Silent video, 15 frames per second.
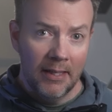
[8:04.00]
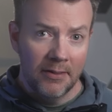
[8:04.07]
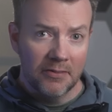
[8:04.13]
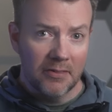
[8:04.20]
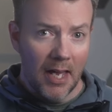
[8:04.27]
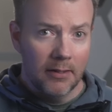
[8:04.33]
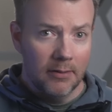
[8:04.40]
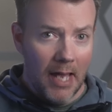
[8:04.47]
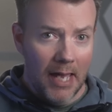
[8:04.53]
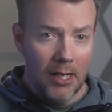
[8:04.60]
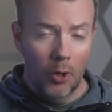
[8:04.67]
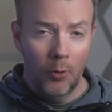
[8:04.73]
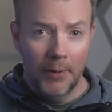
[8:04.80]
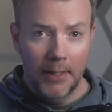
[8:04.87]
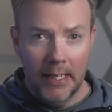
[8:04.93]
inside
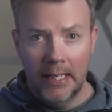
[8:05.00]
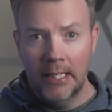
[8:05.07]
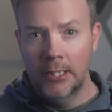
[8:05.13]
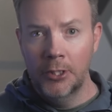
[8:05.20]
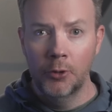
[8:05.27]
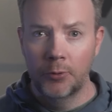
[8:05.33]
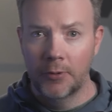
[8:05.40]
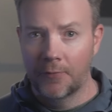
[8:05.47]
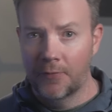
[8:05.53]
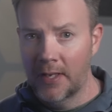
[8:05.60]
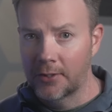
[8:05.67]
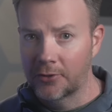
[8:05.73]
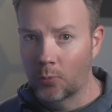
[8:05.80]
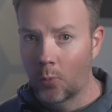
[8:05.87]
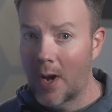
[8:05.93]
NATO and E U
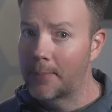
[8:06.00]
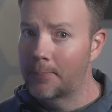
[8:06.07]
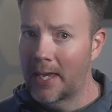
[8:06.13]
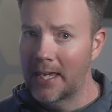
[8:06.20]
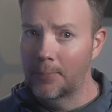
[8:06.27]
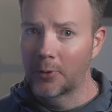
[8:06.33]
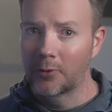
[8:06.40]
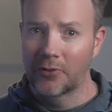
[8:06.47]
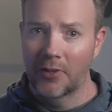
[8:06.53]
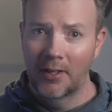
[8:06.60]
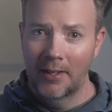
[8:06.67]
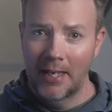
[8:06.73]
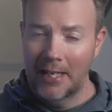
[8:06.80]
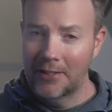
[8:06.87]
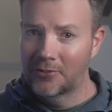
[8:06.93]
defense white papers
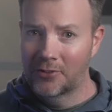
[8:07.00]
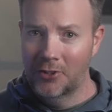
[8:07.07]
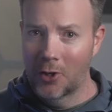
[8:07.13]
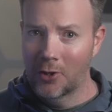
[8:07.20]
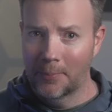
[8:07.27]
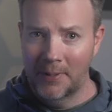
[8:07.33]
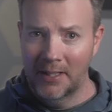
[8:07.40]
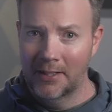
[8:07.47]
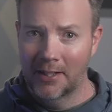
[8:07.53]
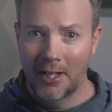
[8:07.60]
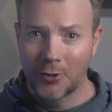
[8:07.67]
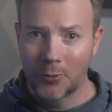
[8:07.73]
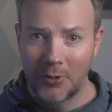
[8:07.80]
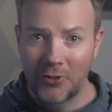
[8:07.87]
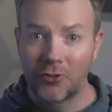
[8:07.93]
as European
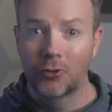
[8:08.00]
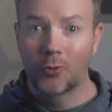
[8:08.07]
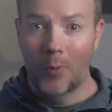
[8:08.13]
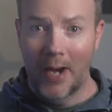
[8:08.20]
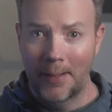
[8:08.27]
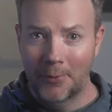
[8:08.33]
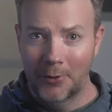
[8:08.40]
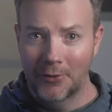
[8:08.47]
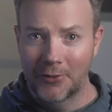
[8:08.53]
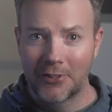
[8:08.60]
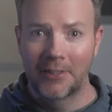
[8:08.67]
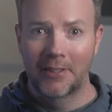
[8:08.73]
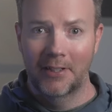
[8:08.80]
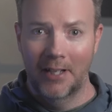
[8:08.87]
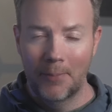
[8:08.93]
countries scramble
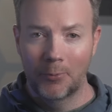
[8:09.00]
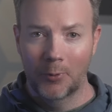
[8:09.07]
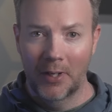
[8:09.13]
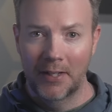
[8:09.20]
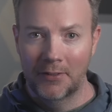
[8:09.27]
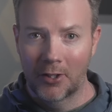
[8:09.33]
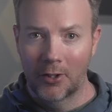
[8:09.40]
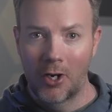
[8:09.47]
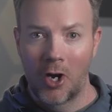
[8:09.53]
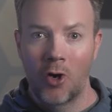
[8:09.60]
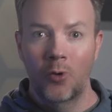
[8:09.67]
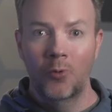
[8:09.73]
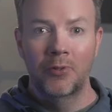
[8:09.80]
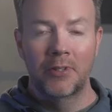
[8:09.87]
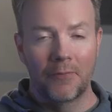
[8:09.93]
to upgrade their
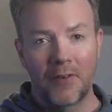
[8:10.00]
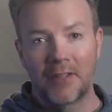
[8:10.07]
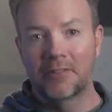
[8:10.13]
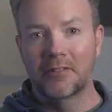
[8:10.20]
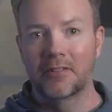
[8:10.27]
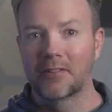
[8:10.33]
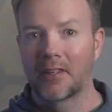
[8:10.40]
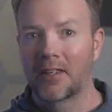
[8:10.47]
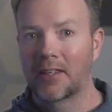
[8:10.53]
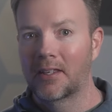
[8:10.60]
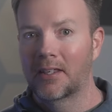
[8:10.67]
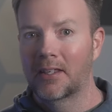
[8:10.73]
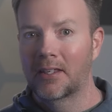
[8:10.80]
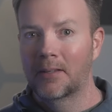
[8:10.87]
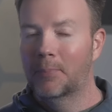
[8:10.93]
own defenses.
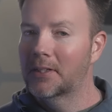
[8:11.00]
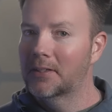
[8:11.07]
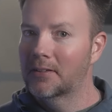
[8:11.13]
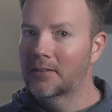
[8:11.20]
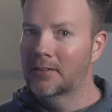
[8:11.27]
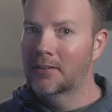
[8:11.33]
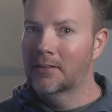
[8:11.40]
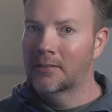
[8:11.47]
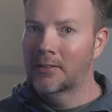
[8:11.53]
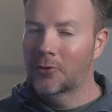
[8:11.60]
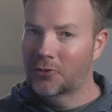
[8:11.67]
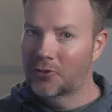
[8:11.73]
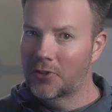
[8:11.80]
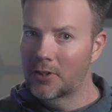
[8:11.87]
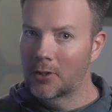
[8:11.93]
But there's
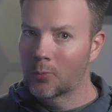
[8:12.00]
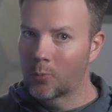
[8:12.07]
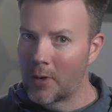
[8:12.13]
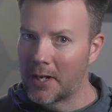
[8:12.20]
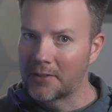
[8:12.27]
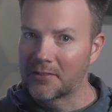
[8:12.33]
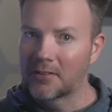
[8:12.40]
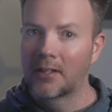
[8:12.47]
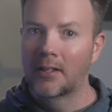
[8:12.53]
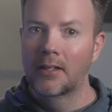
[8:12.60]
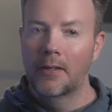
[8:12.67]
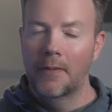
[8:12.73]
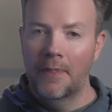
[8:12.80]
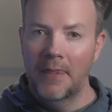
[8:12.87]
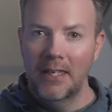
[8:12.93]
still a risk.
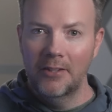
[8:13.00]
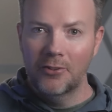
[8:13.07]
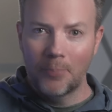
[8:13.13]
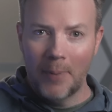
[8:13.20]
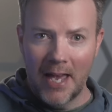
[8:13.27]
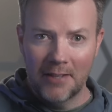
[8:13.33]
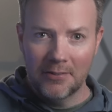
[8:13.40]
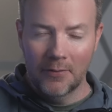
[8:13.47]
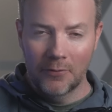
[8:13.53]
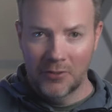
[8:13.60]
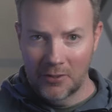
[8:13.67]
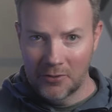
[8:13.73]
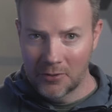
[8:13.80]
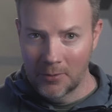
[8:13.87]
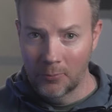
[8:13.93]
These passive
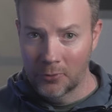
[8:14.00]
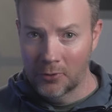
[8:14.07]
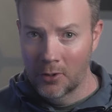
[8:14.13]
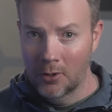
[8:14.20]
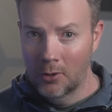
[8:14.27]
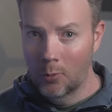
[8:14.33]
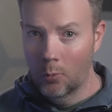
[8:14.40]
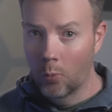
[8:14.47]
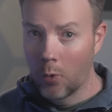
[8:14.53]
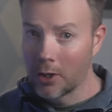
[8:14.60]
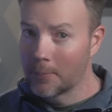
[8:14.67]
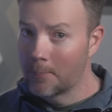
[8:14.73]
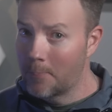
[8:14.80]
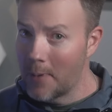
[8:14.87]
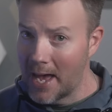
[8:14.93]
systems
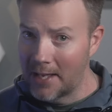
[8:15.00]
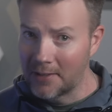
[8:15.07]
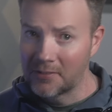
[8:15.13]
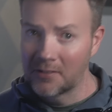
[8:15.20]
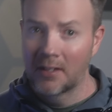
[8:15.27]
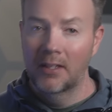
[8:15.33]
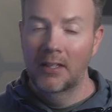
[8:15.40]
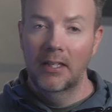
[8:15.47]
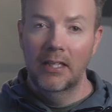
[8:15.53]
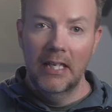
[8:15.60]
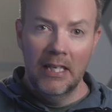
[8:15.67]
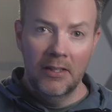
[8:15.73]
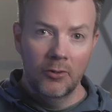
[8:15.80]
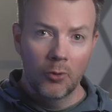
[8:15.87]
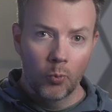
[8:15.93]
work best
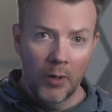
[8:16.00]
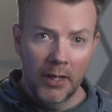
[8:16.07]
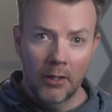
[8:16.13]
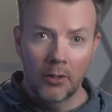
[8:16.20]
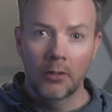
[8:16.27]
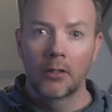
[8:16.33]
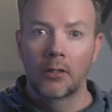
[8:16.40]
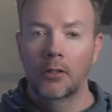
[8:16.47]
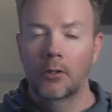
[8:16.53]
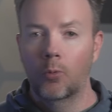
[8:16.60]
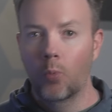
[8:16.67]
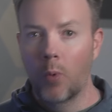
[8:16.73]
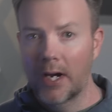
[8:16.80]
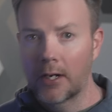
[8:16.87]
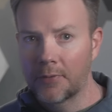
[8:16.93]
in the rear
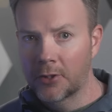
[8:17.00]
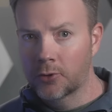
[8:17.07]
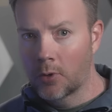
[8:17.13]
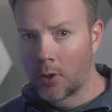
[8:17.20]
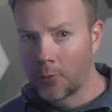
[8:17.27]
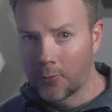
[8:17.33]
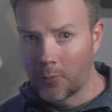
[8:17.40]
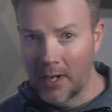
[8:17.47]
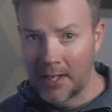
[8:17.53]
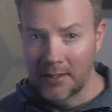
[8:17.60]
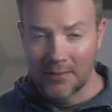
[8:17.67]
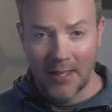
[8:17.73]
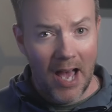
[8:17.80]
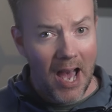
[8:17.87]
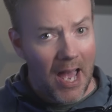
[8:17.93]
where the drone threat
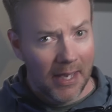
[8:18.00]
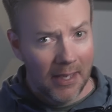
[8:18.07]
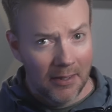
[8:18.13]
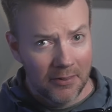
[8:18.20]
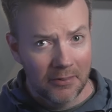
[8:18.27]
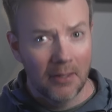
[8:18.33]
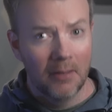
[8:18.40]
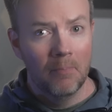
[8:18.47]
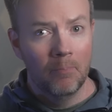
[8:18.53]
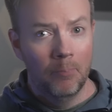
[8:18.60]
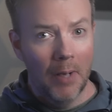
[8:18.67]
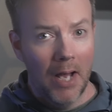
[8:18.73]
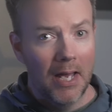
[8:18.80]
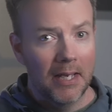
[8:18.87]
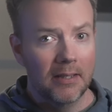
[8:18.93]
is highest,
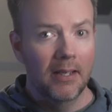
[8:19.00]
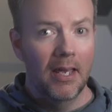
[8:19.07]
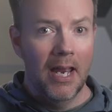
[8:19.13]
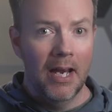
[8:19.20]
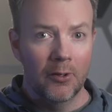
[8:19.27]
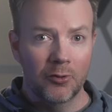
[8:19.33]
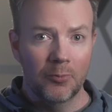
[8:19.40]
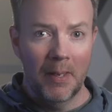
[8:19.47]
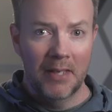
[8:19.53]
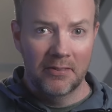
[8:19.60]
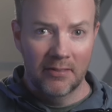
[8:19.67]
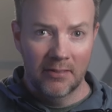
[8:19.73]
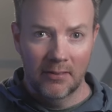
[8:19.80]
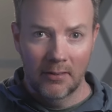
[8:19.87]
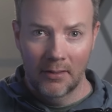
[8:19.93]
but airspace
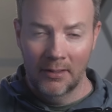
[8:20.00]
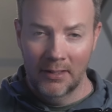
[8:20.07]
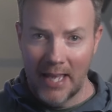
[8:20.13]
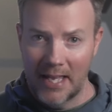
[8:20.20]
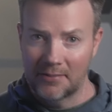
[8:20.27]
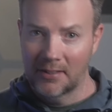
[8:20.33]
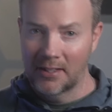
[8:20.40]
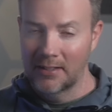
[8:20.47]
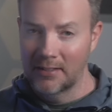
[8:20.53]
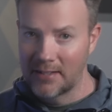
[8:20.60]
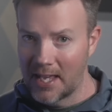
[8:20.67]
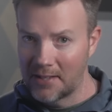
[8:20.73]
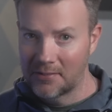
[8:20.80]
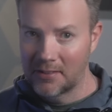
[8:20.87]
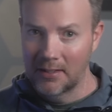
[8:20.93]
is less
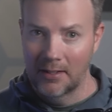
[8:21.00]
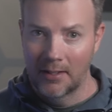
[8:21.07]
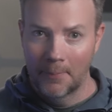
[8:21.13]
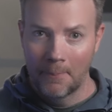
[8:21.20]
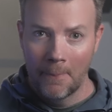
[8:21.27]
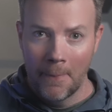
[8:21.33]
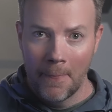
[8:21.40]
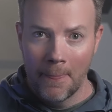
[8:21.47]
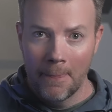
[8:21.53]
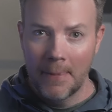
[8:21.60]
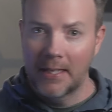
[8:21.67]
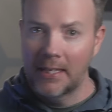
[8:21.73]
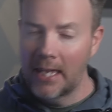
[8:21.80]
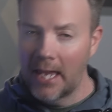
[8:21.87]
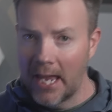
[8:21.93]
contested.
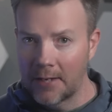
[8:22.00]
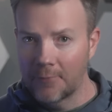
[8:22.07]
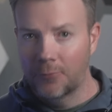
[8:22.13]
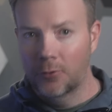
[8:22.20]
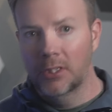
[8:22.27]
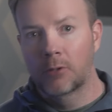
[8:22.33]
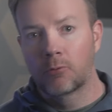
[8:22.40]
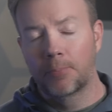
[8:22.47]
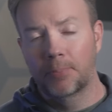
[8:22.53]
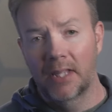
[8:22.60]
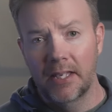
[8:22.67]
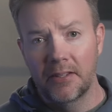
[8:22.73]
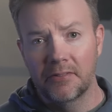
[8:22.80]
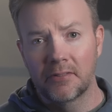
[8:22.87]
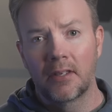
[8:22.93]
They can't fully
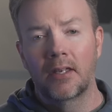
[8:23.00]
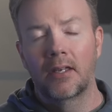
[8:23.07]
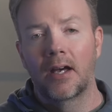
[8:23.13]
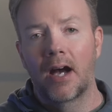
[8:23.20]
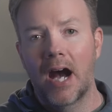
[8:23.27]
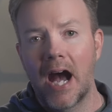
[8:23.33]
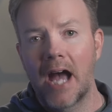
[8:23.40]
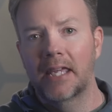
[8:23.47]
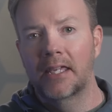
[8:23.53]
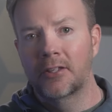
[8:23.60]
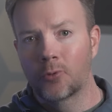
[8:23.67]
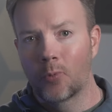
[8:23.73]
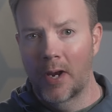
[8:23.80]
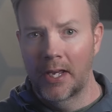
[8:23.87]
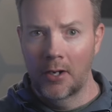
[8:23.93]
replace
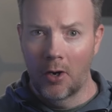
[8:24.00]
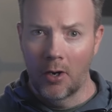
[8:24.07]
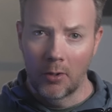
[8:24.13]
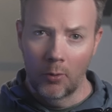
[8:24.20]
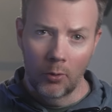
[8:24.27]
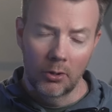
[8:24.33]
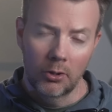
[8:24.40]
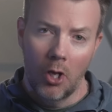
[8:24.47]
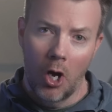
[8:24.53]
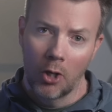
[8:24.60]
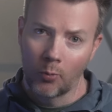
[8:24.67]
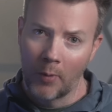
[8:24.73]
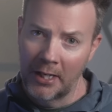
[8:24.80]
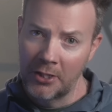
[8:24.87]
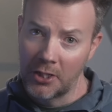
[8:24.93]
high-end radar or
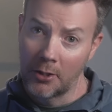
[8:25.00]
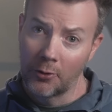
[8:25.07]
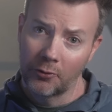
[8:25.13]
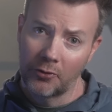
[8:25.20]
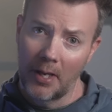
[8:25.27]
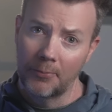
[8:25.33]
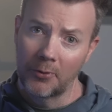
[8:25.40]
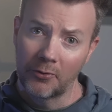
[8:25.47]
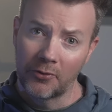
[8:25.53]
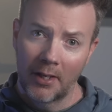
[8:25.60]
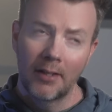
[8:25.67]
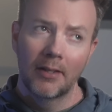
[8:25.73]
long-range interceptors,